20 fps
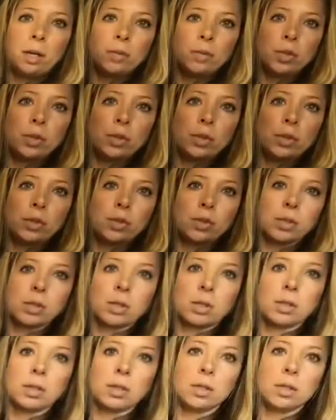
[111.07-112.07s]
So there's
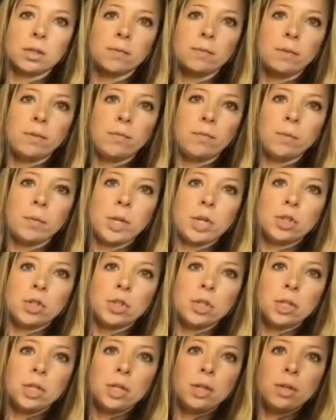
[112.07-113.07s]
some
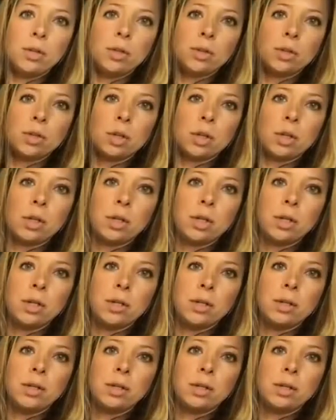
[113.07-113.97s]
information to get you started.